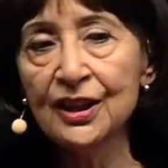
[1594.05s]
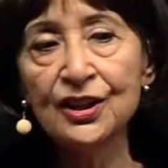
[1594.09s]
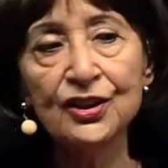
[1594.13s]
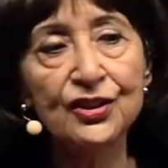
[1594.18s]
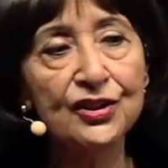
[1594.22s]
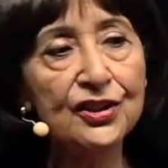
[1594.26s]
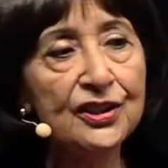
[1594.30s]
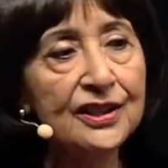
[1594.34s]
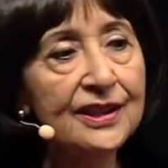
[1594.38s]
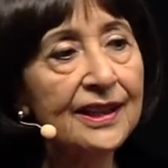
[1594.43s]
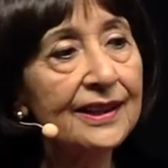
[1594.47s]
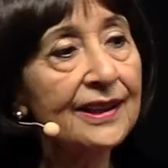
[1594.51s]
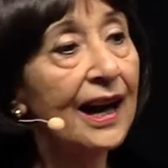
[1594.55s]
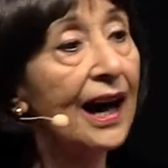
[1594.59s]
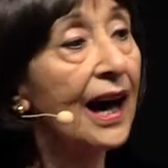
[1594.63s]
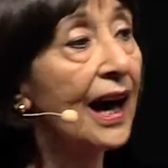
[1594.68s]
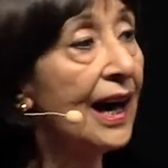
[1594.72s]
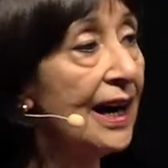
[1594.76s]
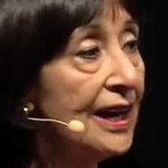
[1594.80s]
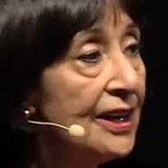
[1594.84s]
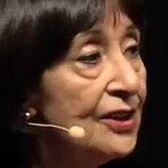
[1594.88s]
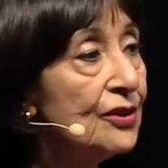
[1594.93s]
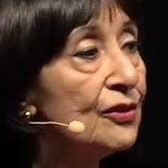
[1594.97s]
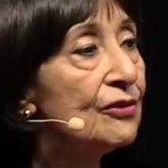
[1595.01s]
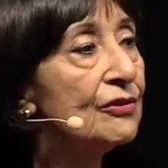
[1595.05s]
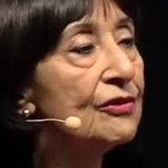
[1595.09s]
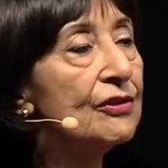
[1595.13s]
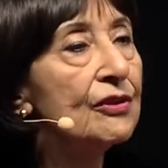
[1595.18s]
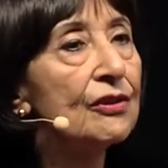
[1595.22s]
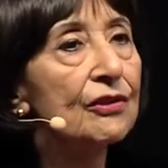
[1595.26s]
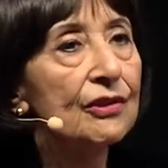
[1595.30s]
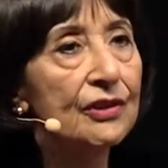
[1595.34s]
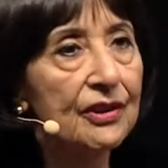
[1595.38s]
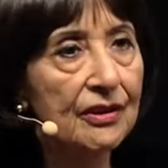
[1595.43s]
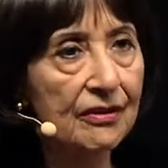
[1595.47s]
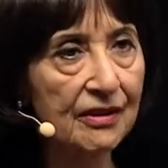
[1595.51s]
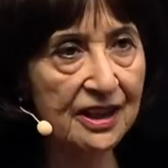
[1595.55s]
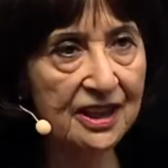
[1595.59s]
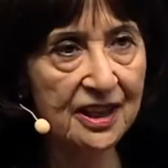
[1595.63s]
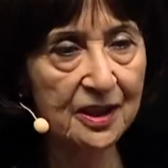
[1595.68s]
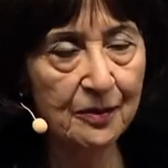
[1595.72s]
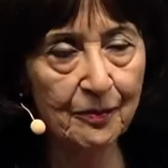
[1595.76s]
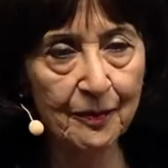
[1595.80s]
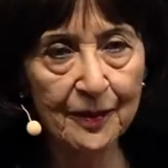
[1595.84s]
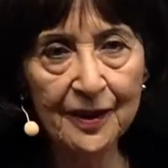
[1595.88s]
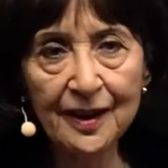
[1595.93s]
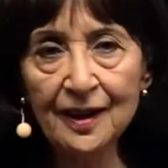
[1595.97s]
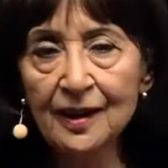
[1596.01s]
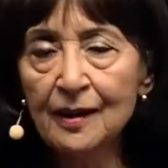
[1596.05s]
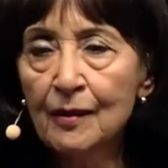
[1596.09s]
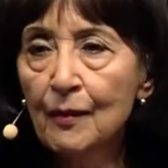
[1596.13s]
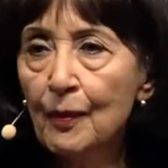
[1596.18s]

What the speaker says: She said, I don't know the recipe,